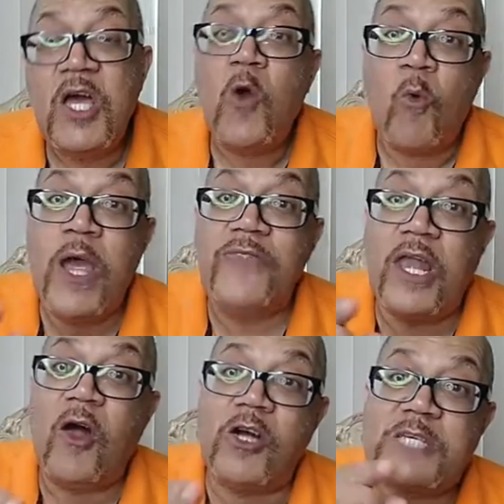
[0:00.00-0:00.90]
When the
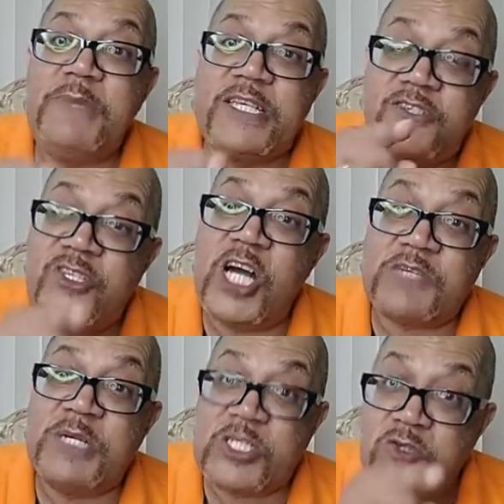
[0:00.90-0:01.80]
Lord speaks
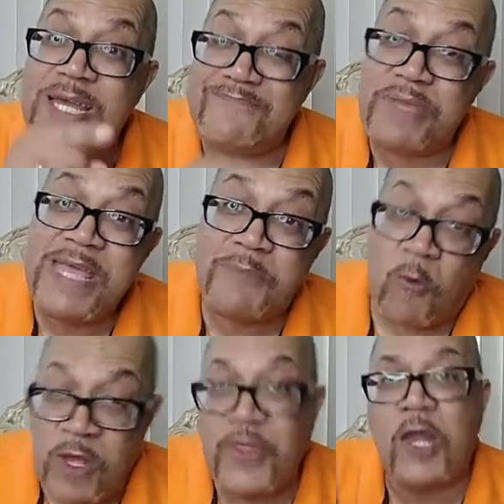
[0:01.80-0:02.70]
judgment to a people,
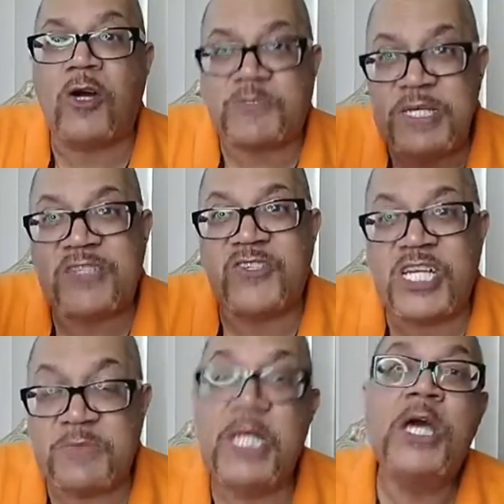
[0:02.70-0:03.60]
when the Lord speaks
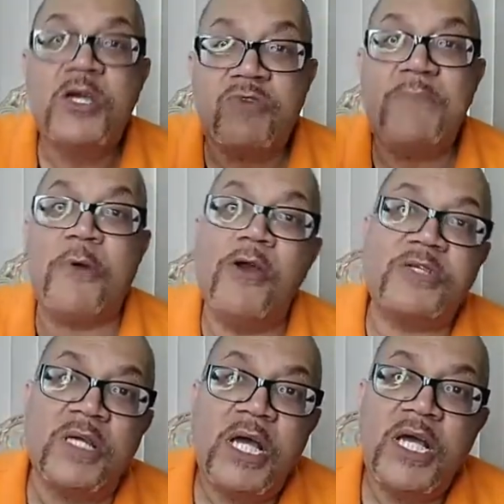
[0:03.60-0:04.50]
judgment to a
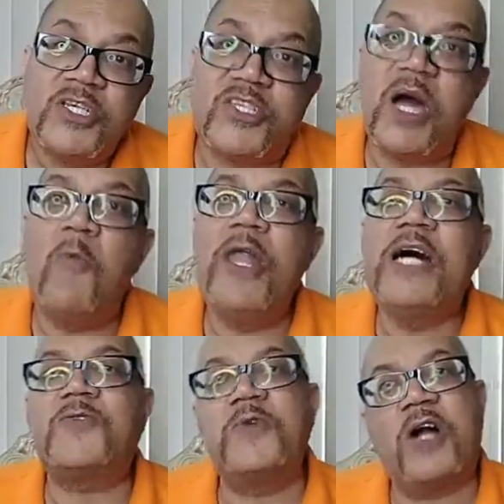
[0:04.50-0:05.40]
person, someone
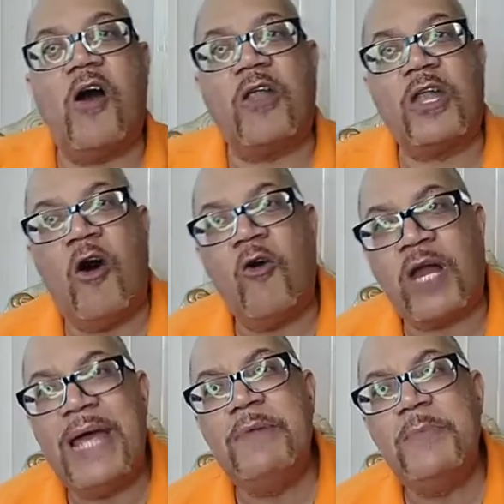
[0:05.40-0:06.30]
else will call along,
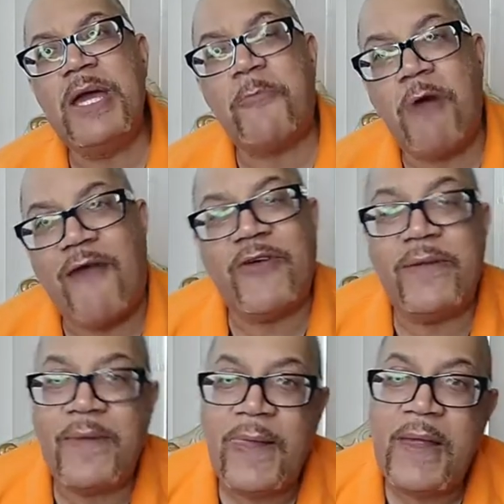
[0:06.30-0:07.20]
claiming to be a
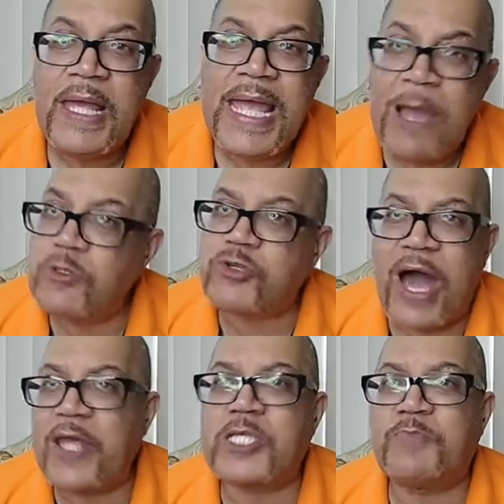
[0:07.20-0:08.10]
prophet, and will try
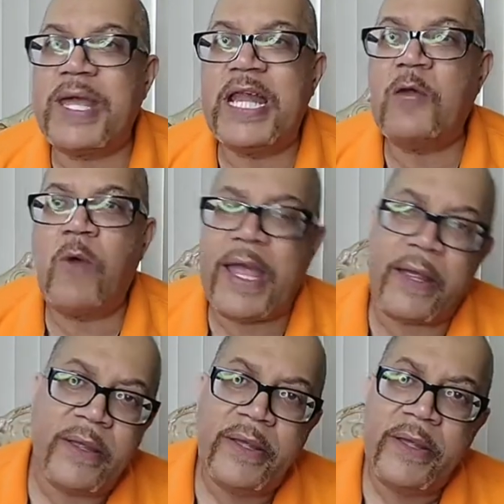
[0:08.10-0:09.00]
to explain it
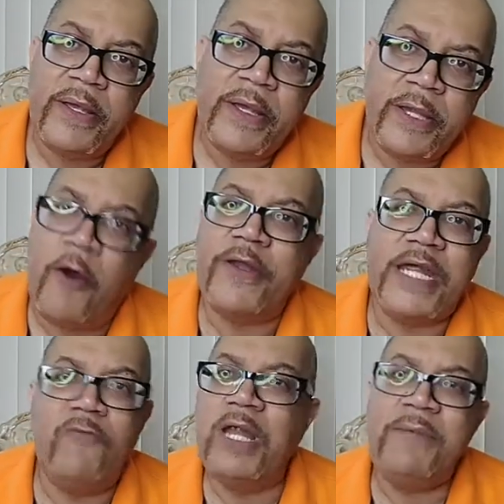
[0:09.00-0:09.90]
away. No, it
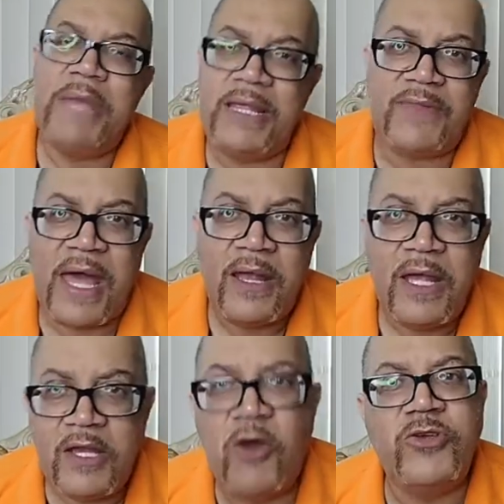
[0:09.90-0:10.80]
didn't really mean that.
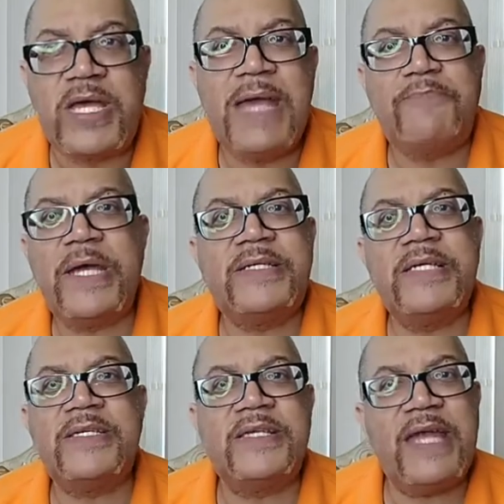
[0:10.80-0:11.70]
No, you can't pay
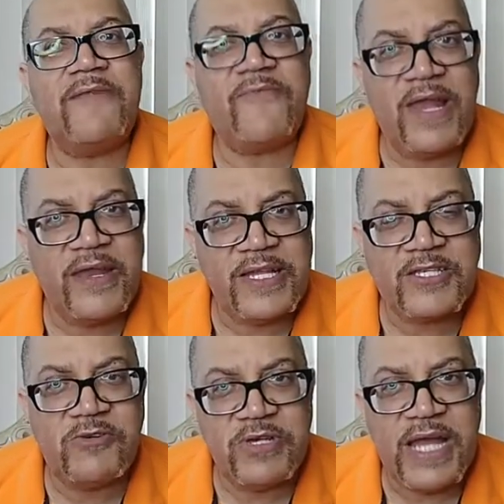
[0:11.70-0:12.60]
attention to that fellow that
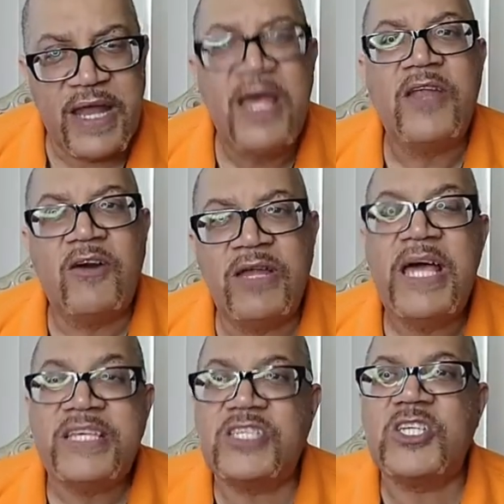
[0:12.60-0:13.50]
told you that. No,
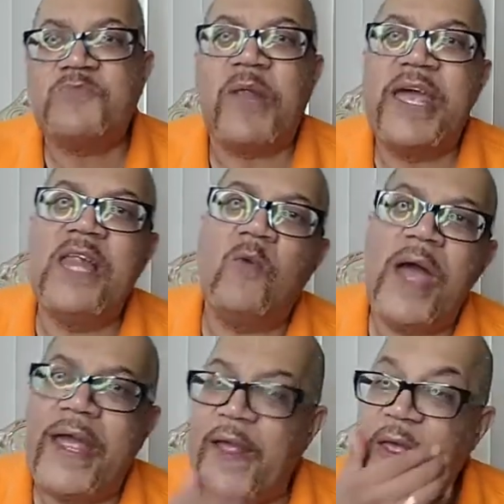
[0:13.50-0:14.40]
just explain it away.